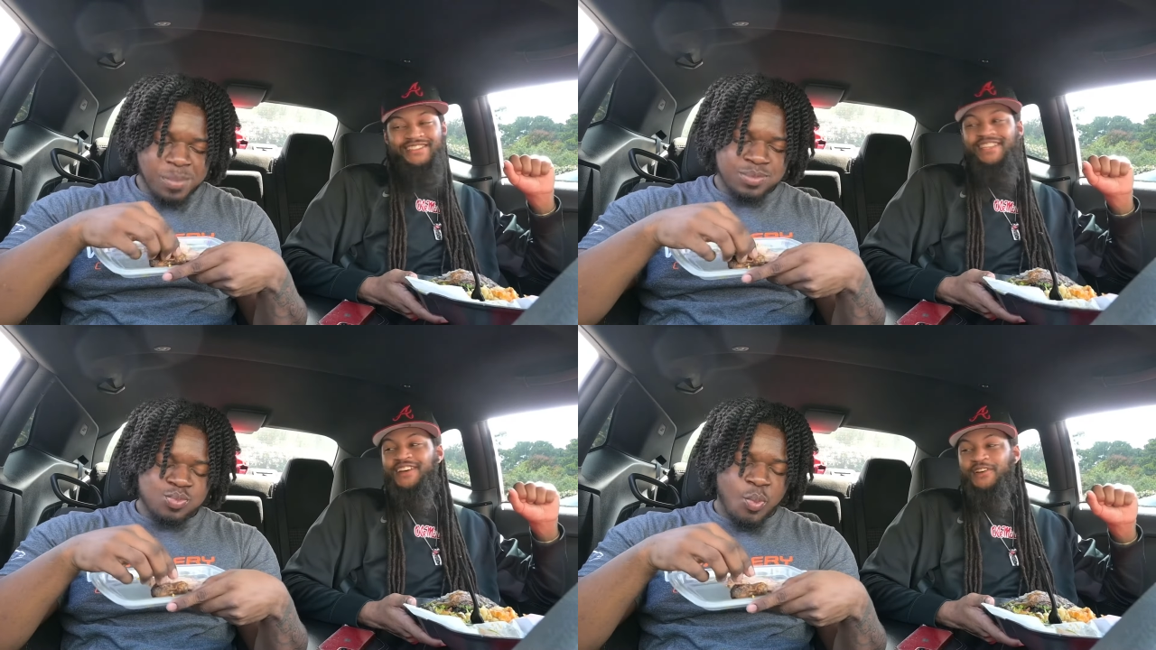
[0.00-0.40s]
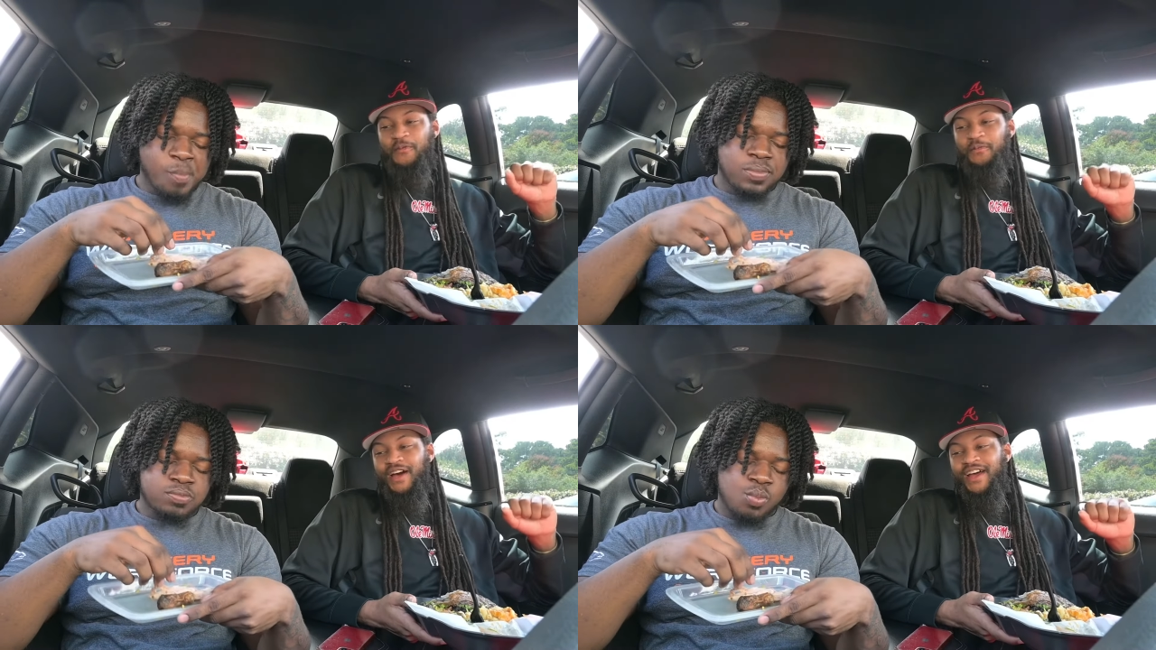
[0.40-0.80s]
Speaker 1: tender,
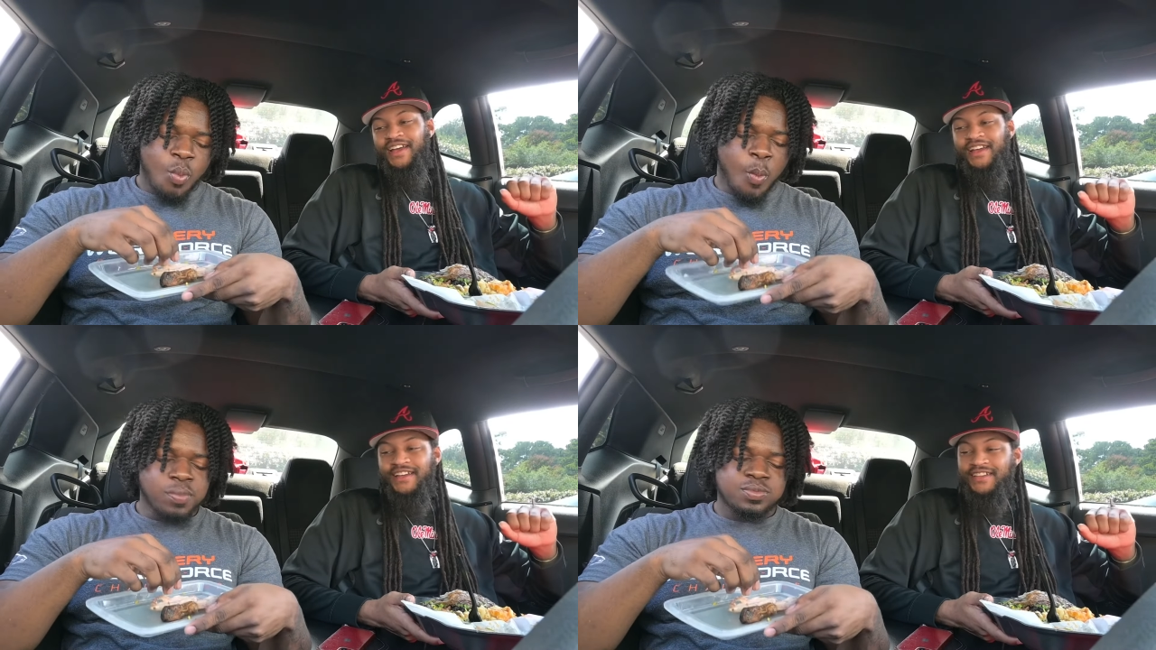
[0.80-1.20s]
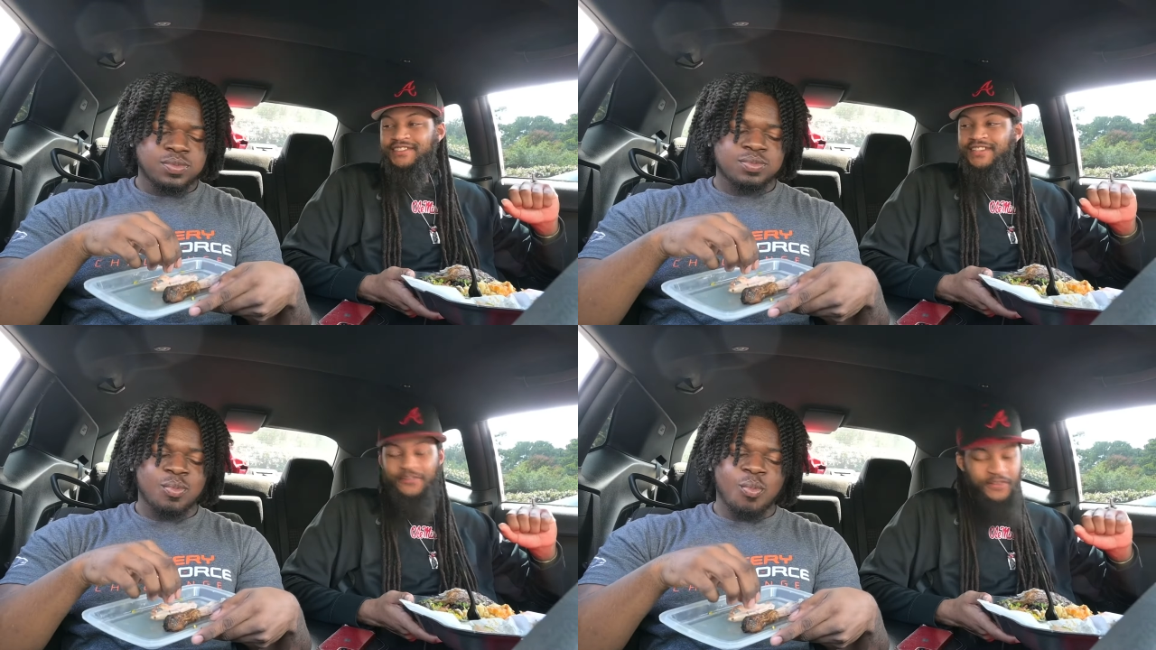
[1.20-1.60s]
boy.
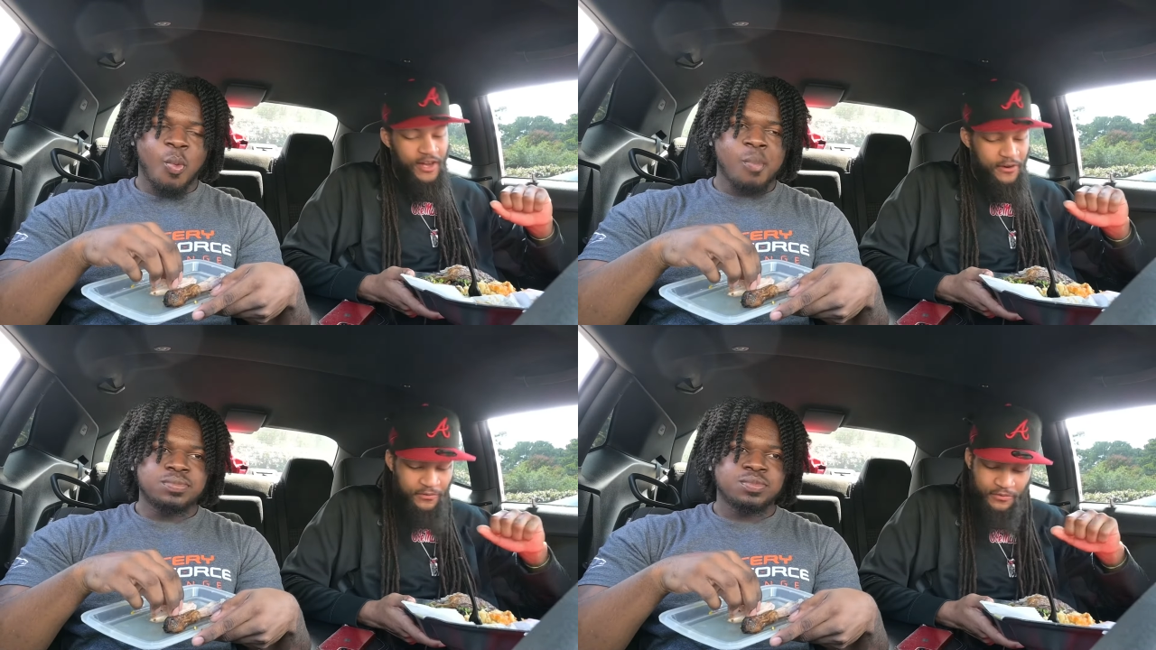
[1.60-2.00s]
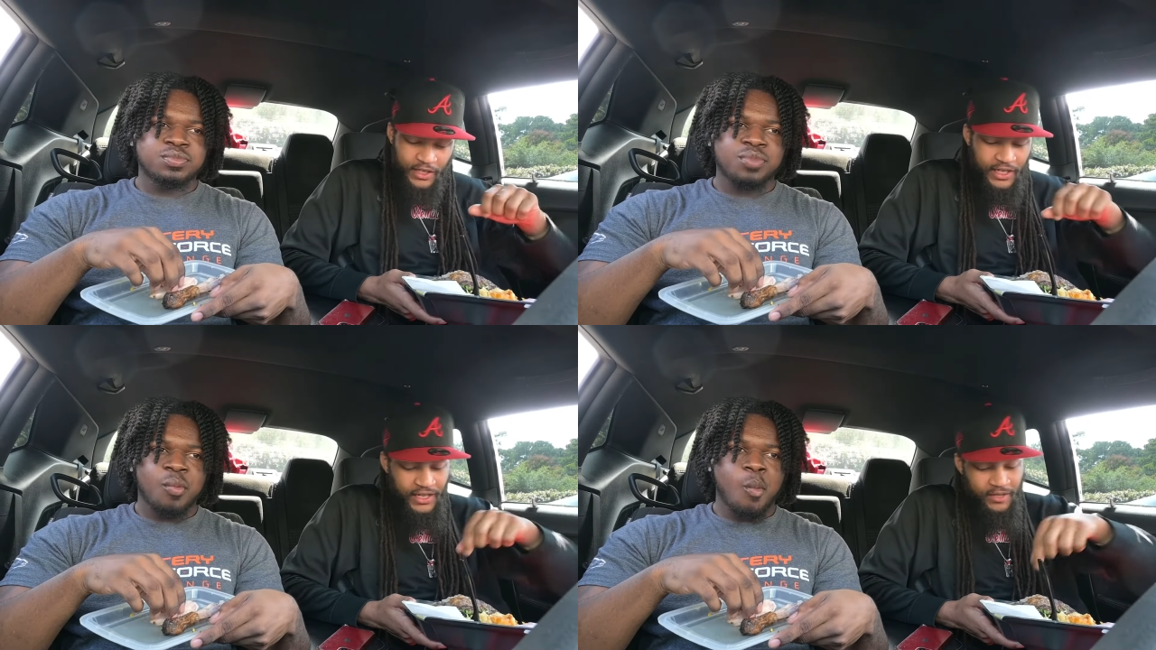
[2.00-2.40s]
John fell off, but he
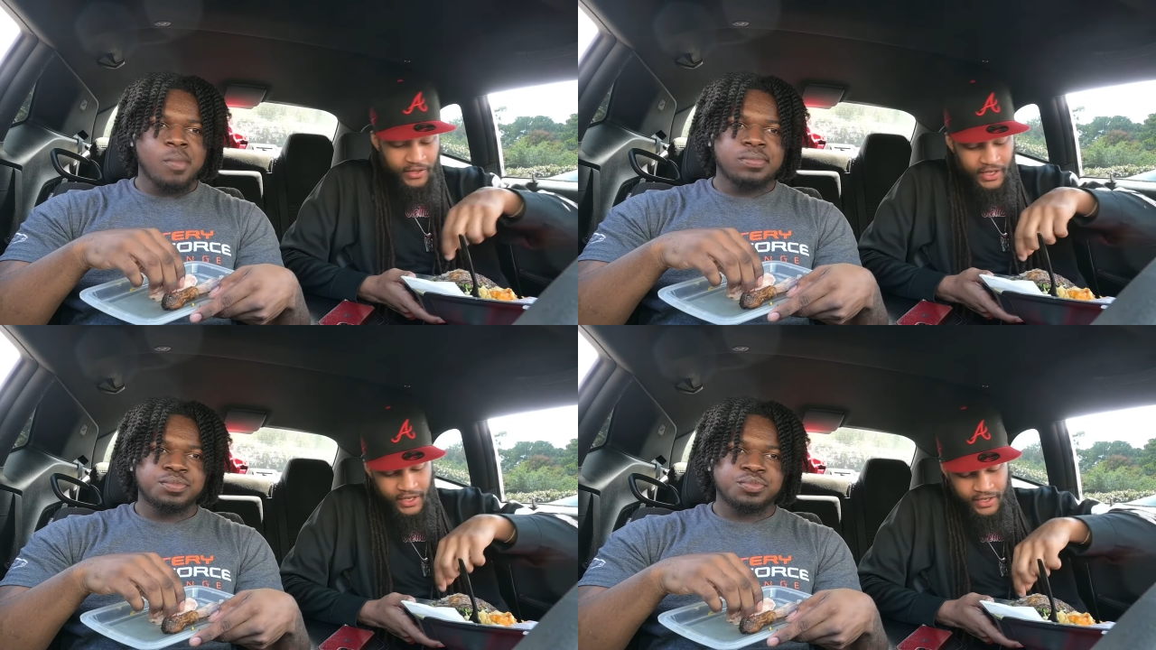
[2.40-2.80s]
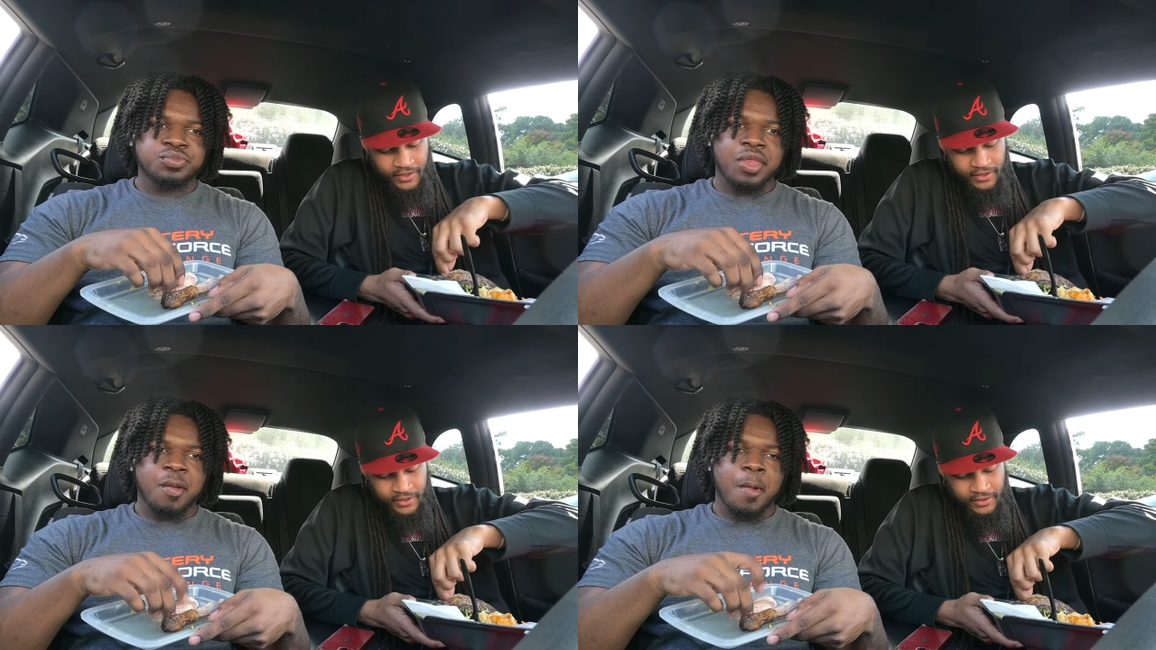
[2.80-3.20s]
can even eat it
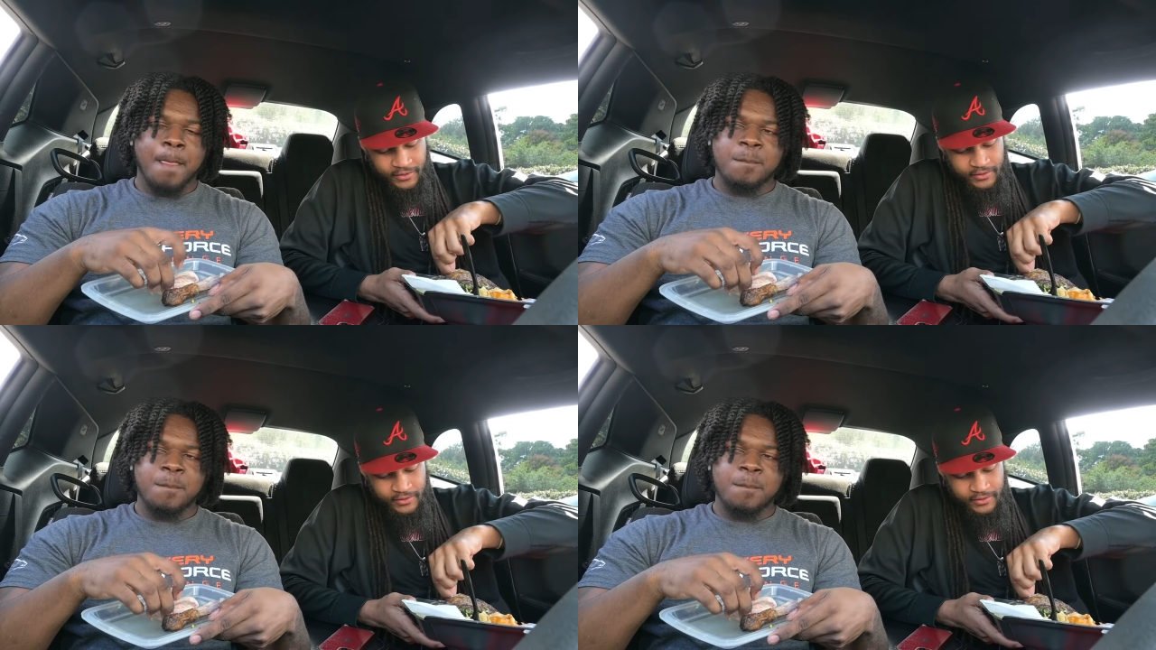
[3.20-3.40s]
good.